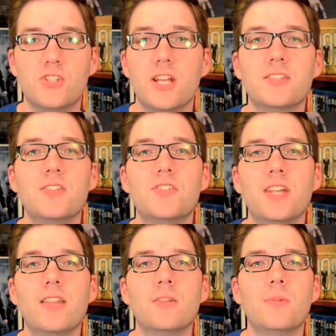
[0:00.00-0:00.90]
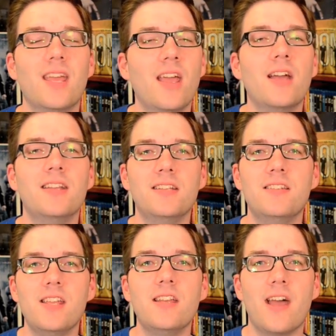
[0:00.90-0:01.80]
Jason Statham can
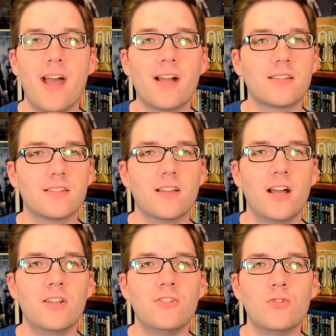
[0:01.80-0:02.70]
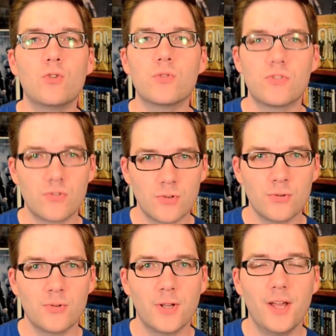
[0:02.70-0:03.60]
indeed act. I knew it was
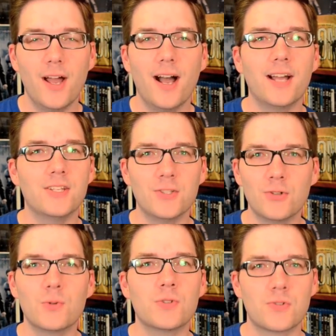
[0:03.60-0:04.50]
true. I knew it was